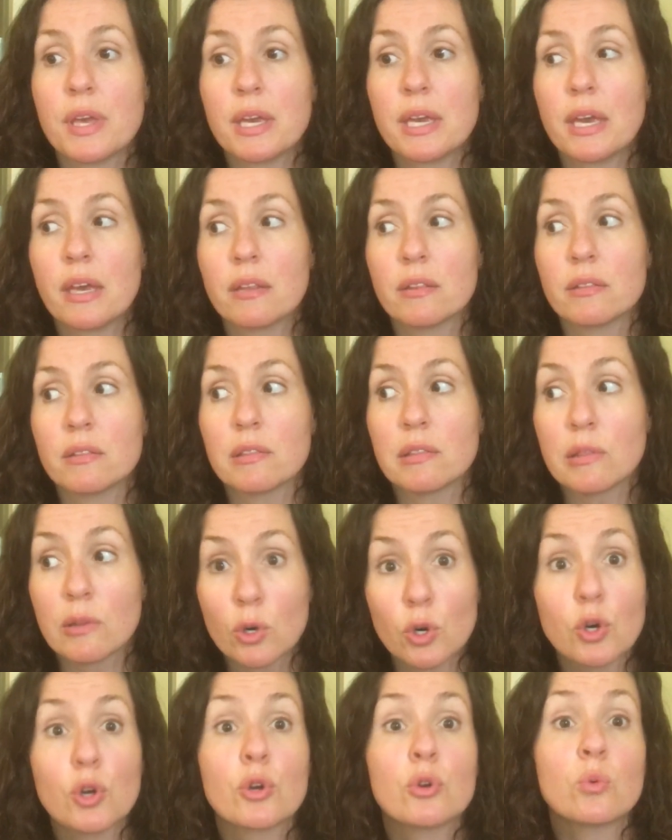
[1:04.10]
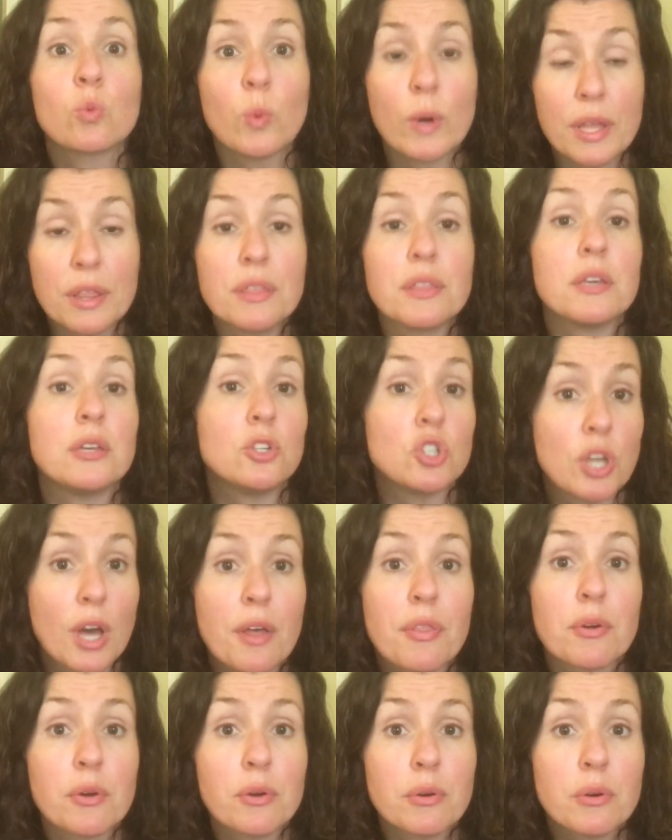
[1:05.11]
they can learn with each
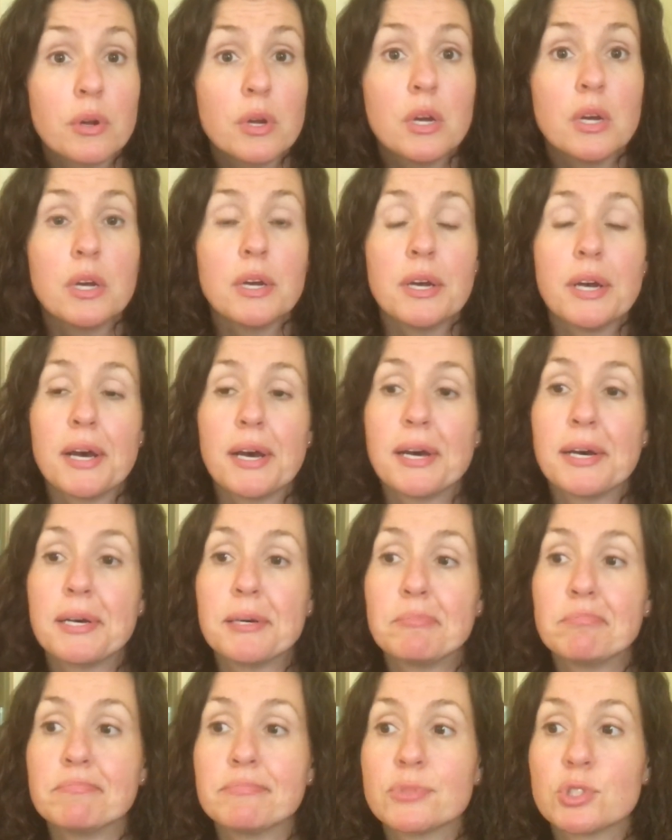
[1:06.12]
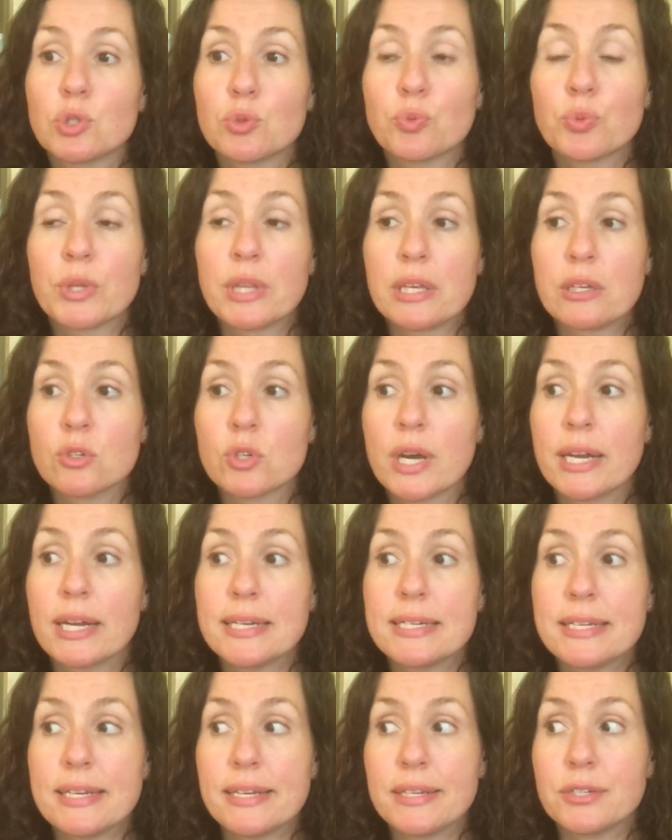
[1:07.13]
other. Um, so really trying
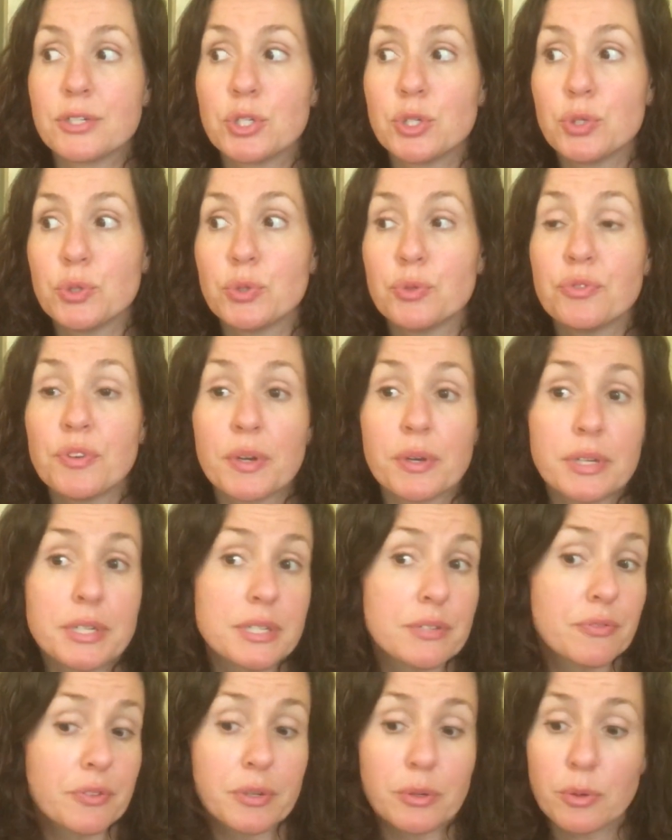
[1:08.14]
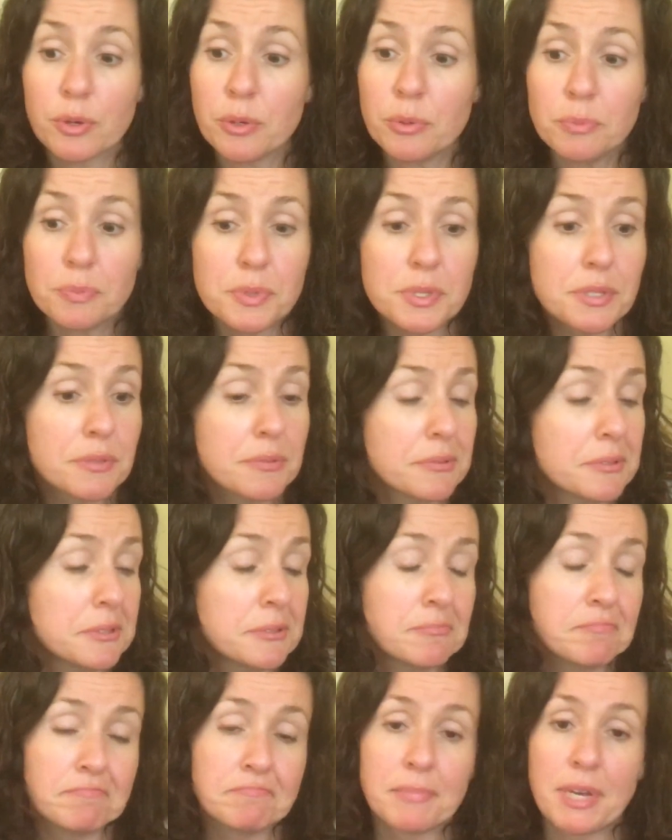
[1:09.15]
to take two very different groups
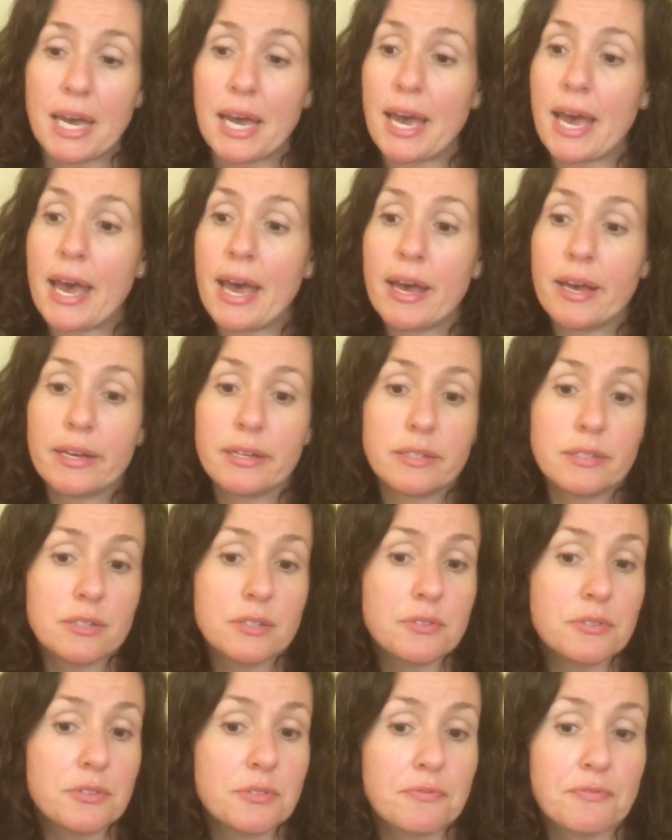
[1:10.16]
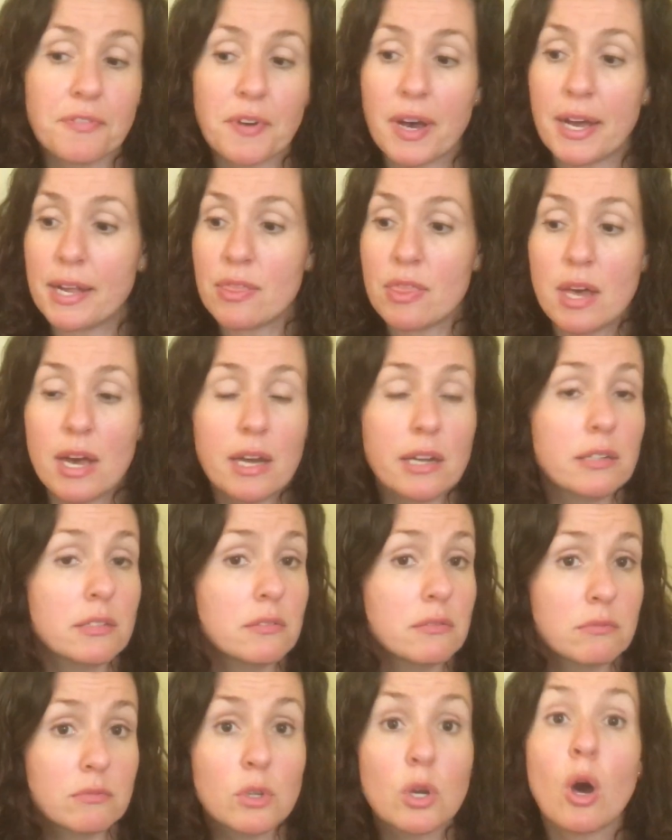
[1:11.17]
and find that
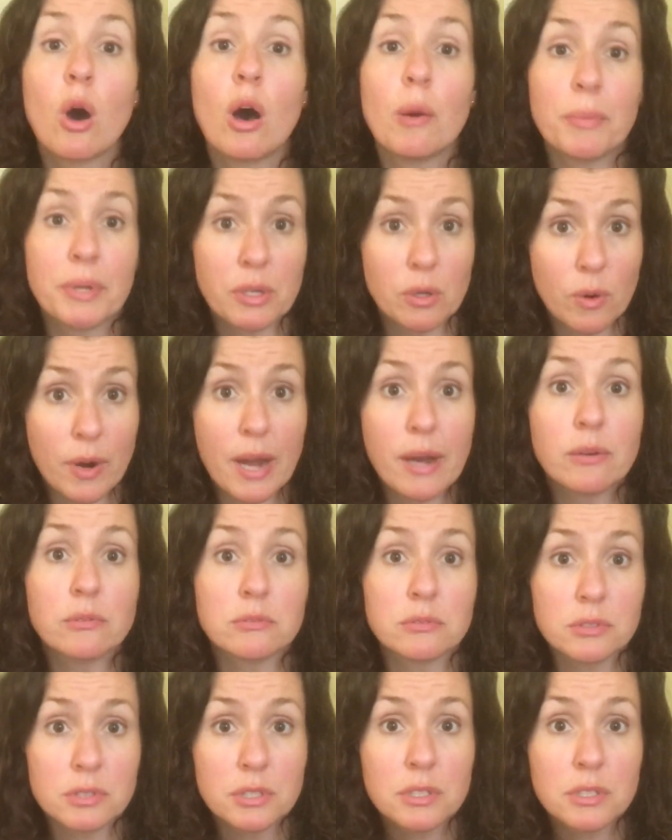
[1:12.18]
common ground.